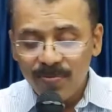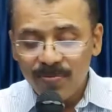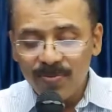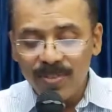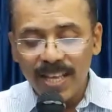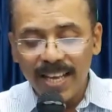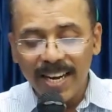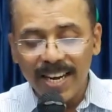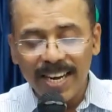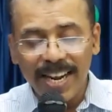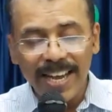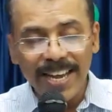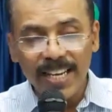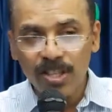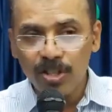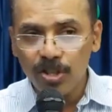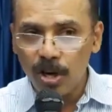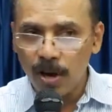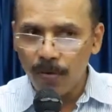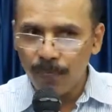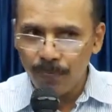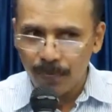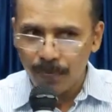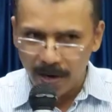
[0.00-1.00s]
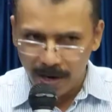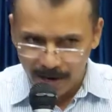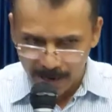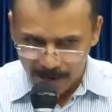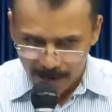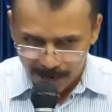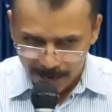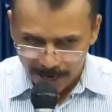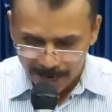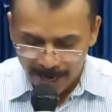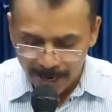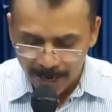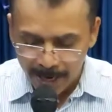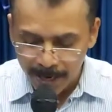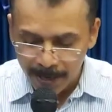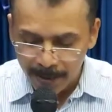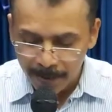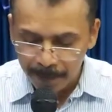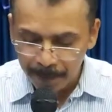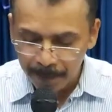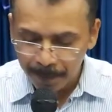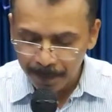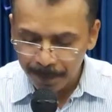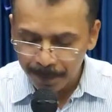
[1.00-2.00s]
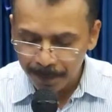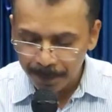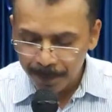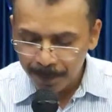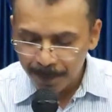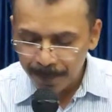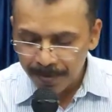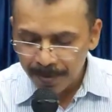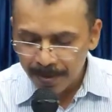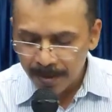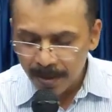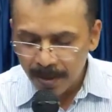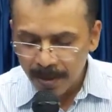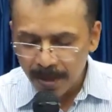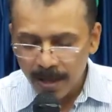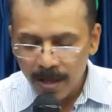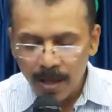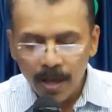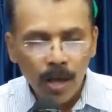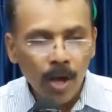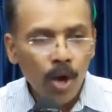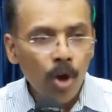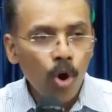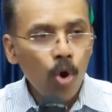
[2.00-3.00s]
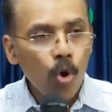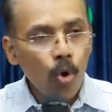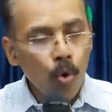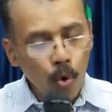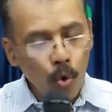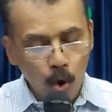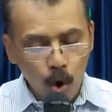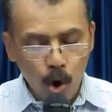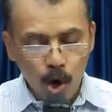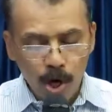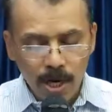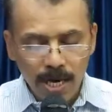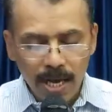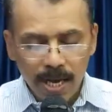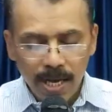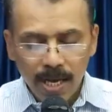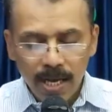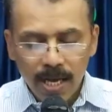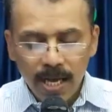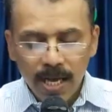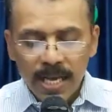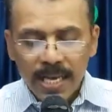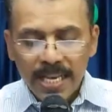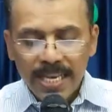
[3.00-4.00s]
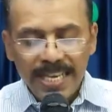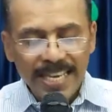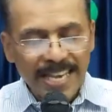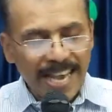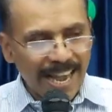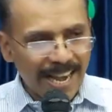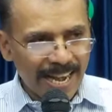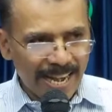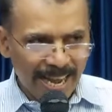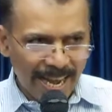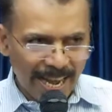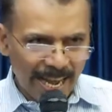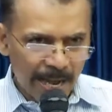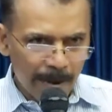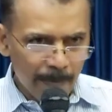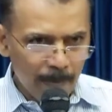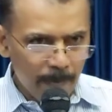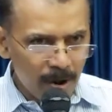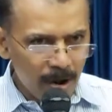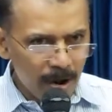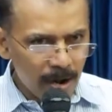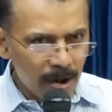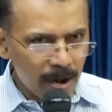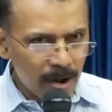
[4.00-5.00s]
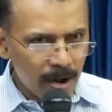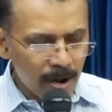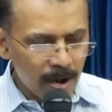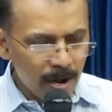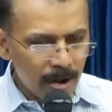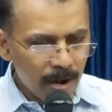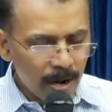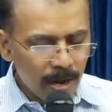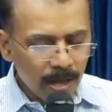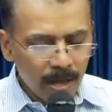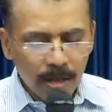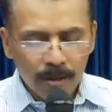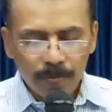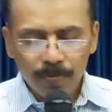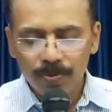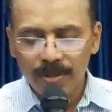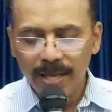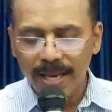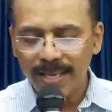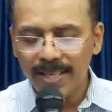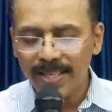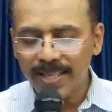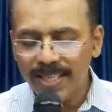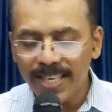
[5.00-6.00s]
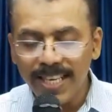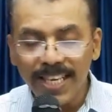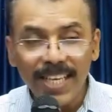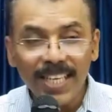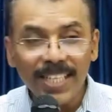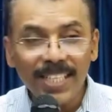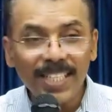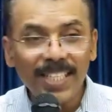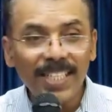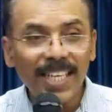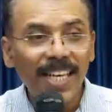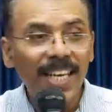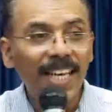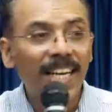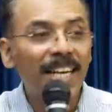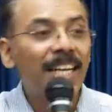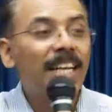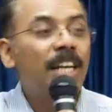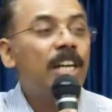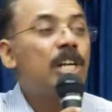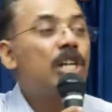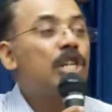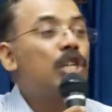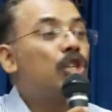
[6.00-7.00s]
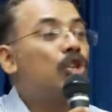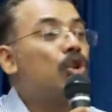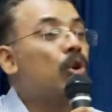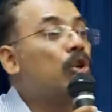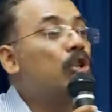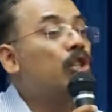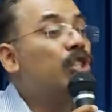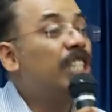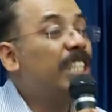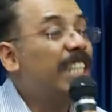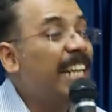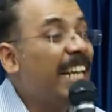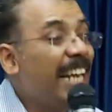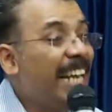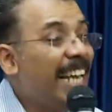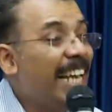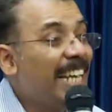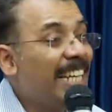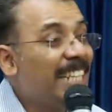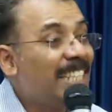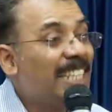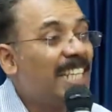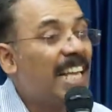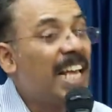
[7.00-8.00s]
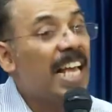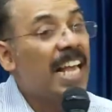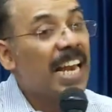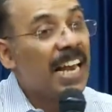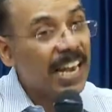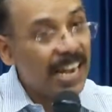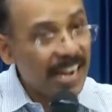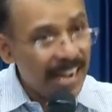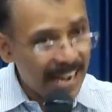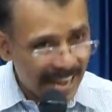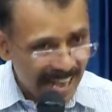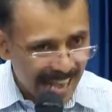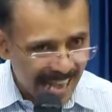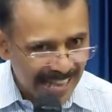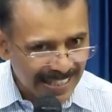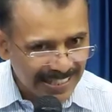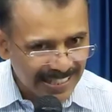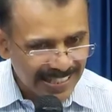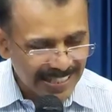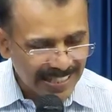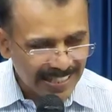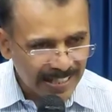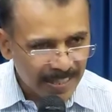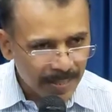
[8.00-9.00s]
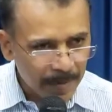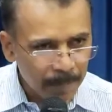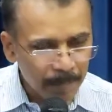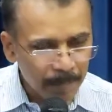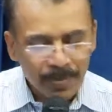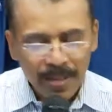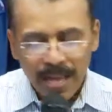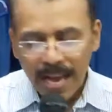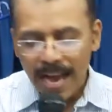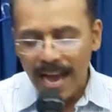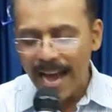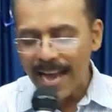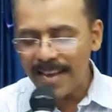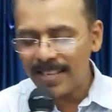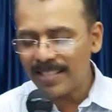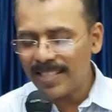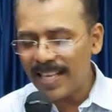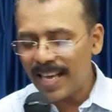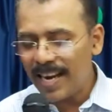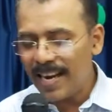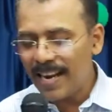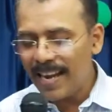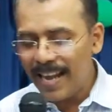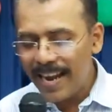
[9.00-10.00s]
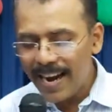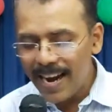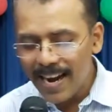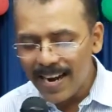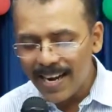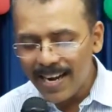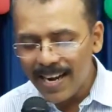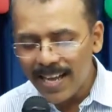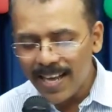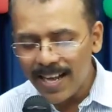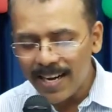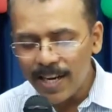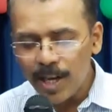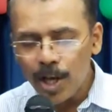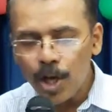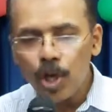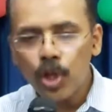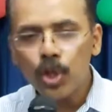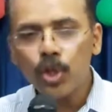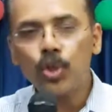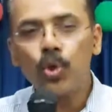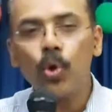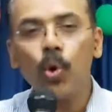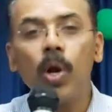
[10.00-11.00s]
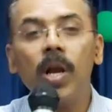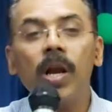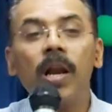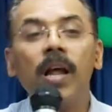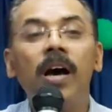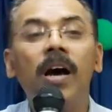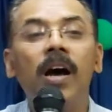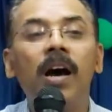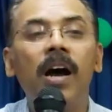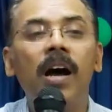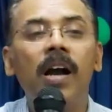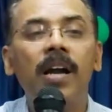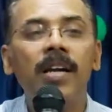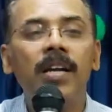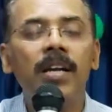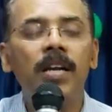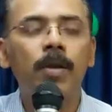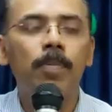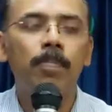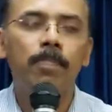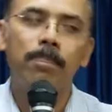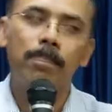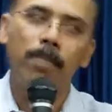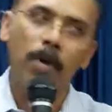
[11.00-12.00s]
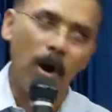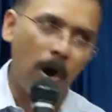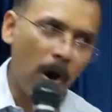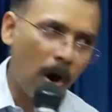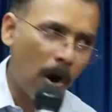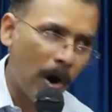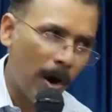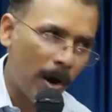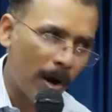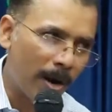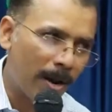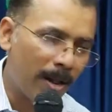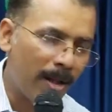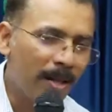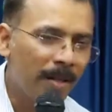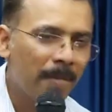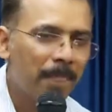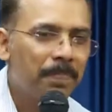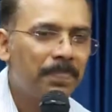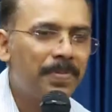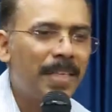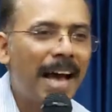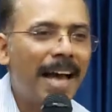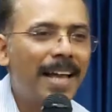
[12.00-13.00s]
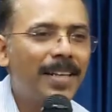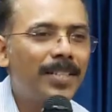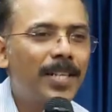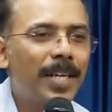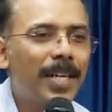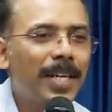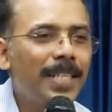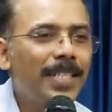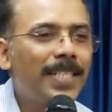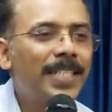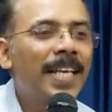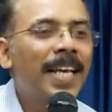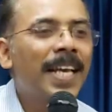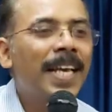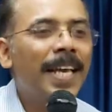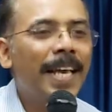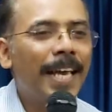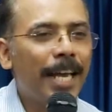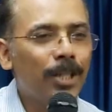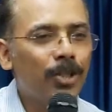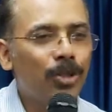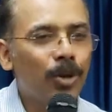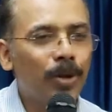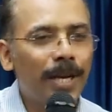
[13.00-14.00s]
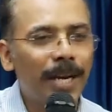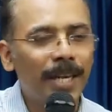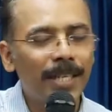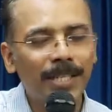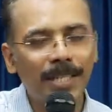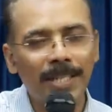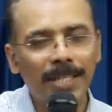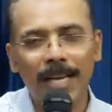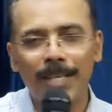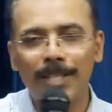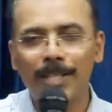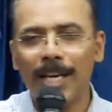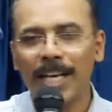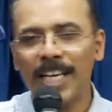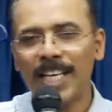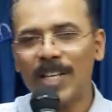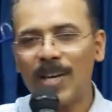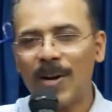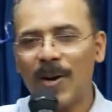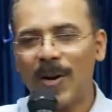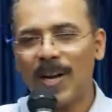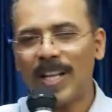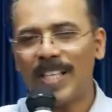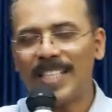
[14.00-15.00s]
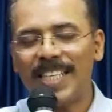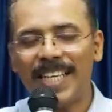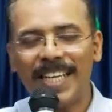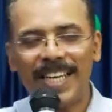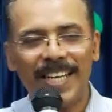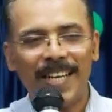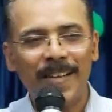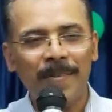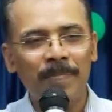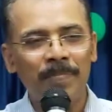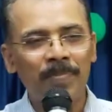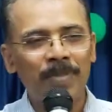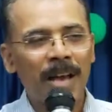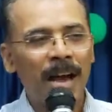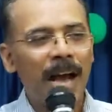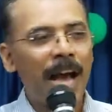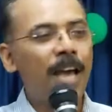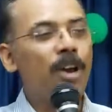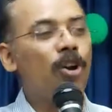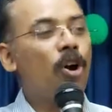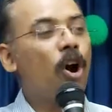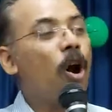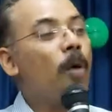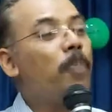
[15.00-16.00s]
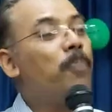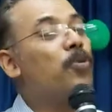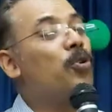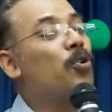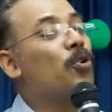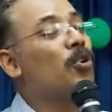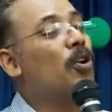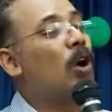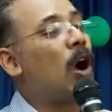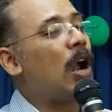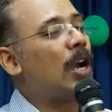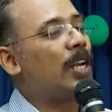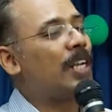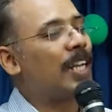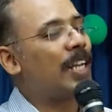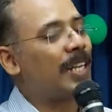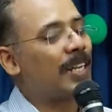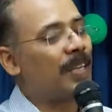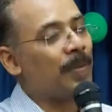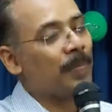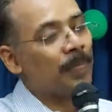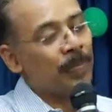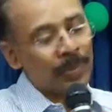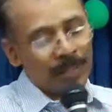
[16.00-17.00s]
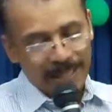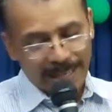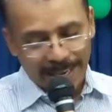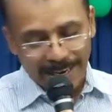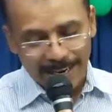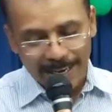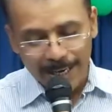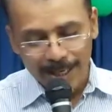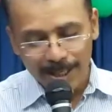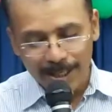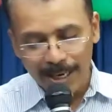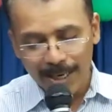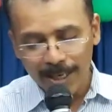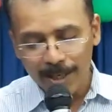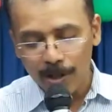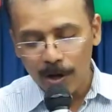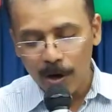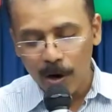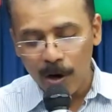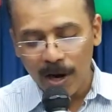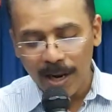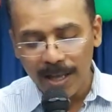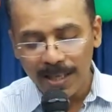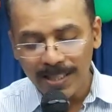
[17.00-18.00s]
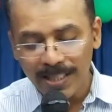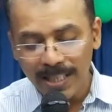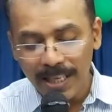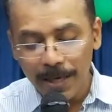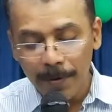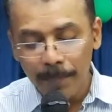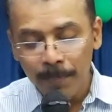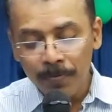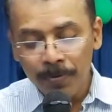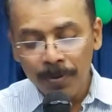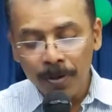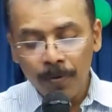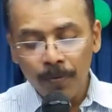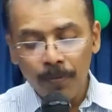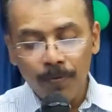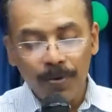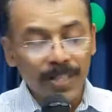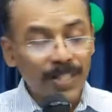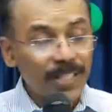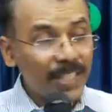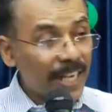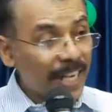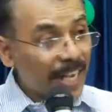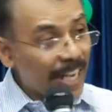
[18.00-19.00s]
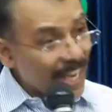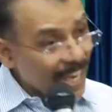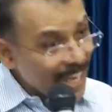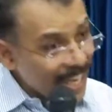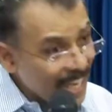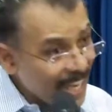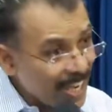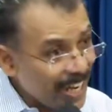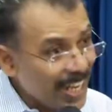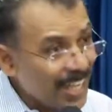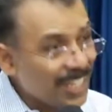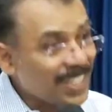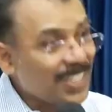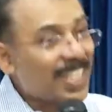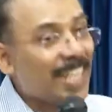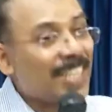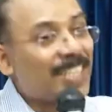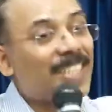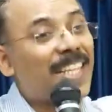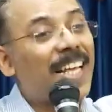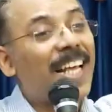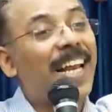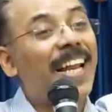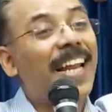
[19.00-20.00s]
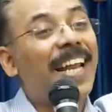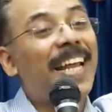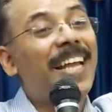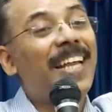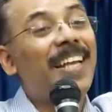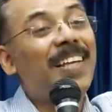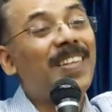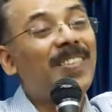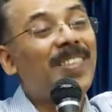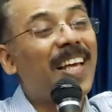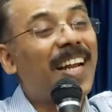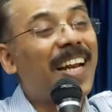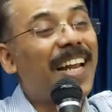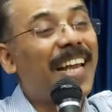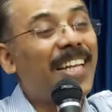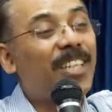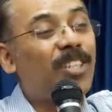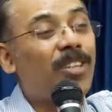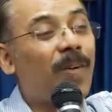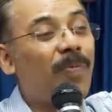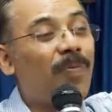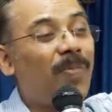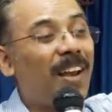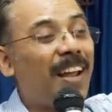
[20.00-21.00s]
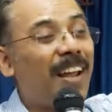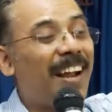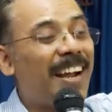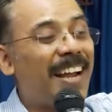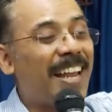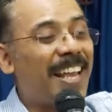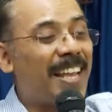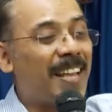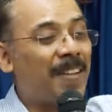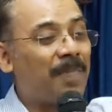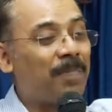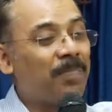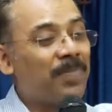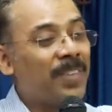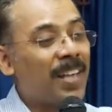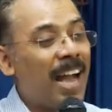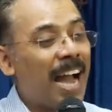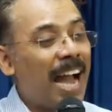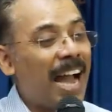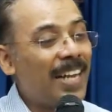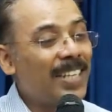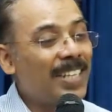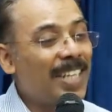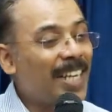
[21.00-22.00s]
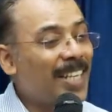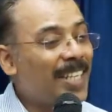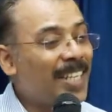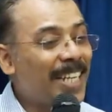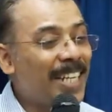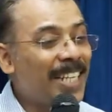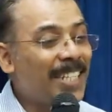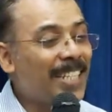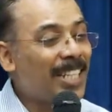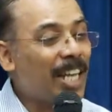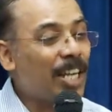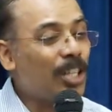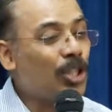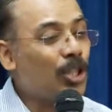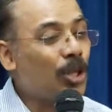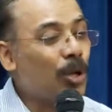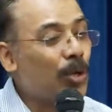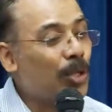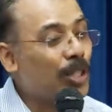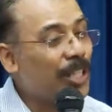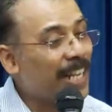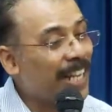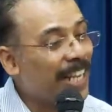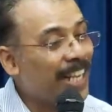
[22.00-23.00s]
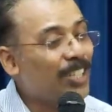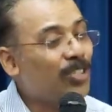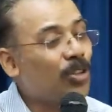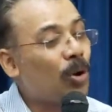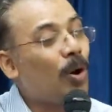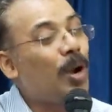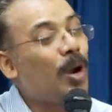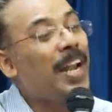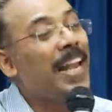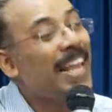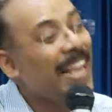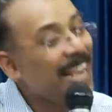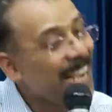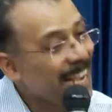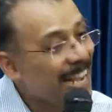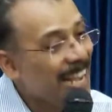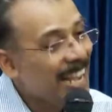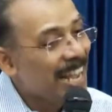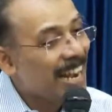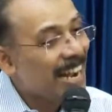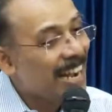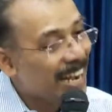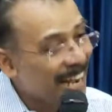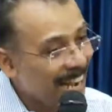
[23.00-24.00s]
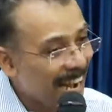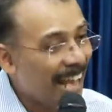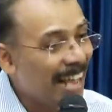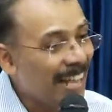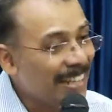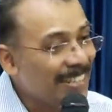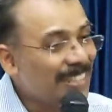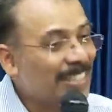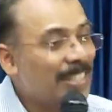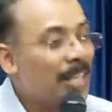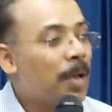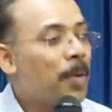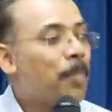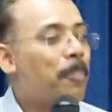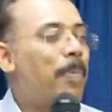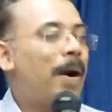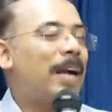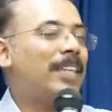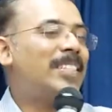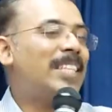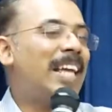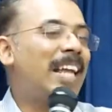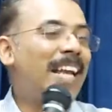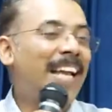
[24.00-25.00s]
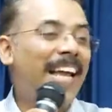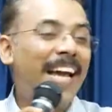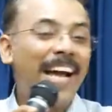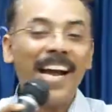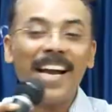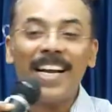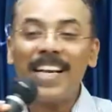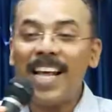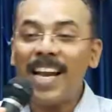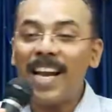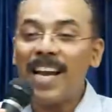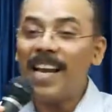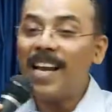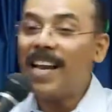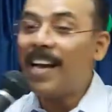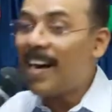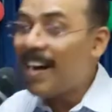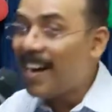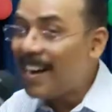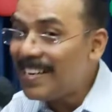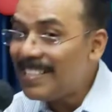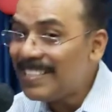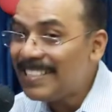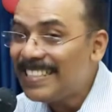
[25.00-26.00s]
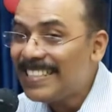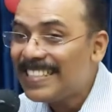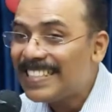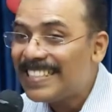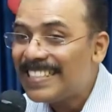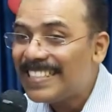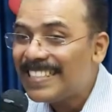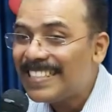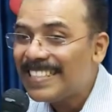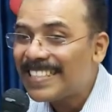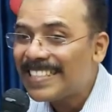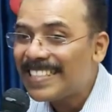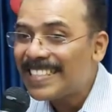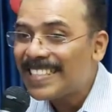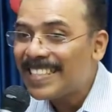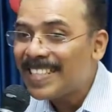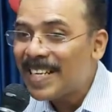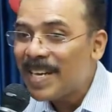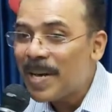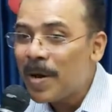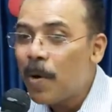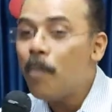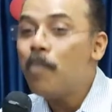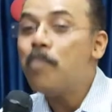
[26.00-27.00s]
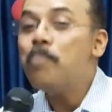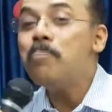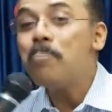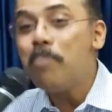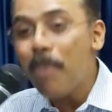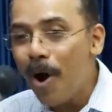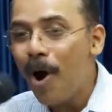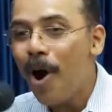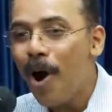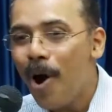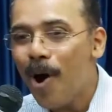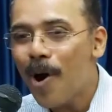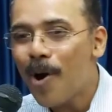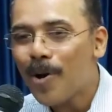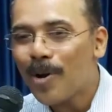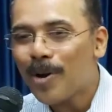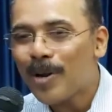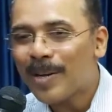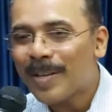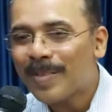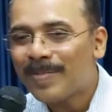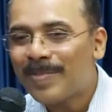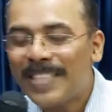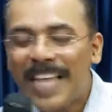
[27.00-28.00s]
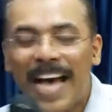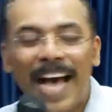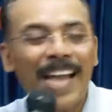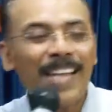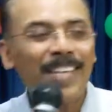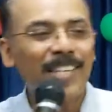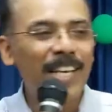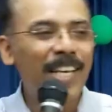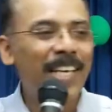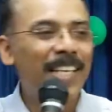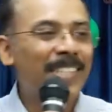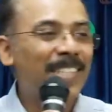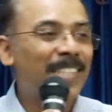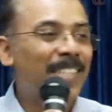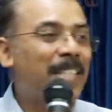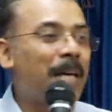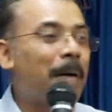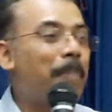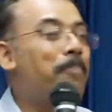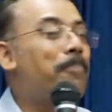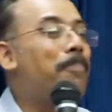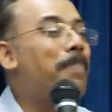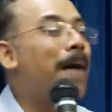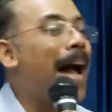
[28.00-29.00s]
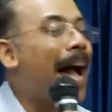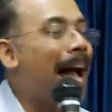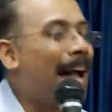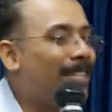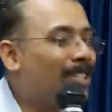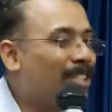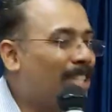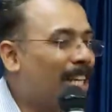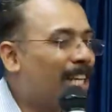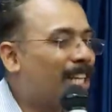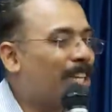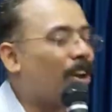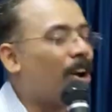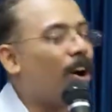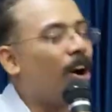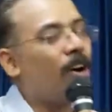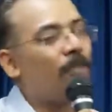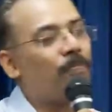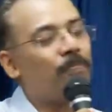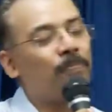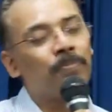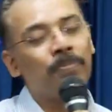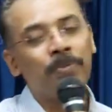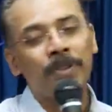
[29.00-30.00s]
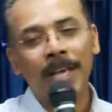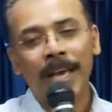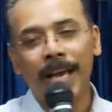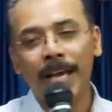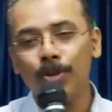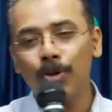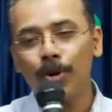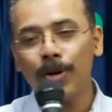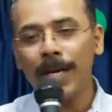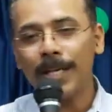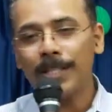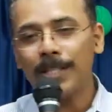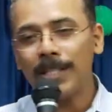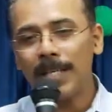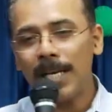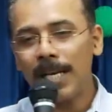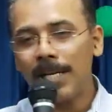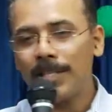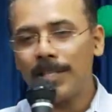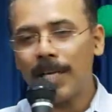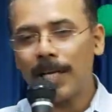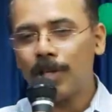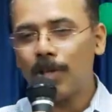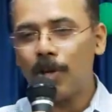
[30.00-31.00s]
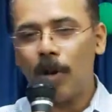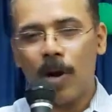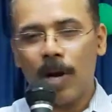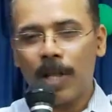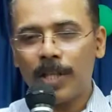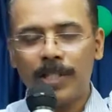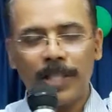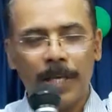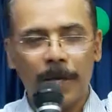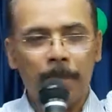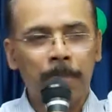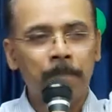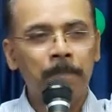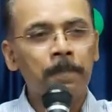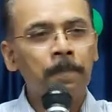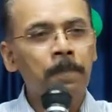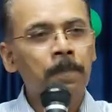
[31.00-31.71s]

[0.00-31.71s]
the rate of learning would enable the teacher to teach less and the learner to learn more. That is educational technology. I hope you got it. Any technology which increases the rate of learning, and the teacher should teach only less, but the learner learns more. That is the magic of educational technology.